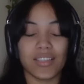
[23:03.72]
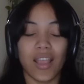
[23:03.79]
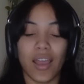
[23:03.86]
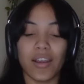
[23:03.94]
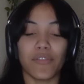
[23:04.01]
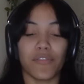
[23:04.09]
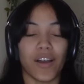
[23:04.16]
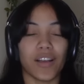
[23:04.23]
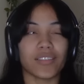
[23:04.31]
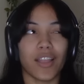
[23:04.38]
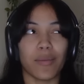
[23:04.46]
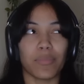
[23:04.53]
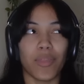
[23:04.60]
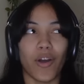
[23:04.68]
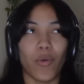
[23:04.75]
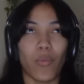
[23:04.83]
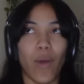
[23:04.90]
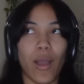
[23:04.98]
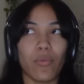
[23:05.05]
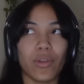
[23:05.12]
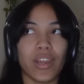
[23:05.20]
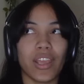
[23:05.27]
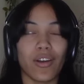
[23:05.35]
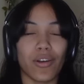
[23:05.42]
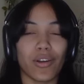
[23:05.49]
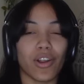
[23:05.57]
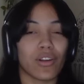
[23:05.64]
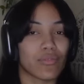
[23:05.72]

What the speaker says: kind of fucked up, though. Why would he go to her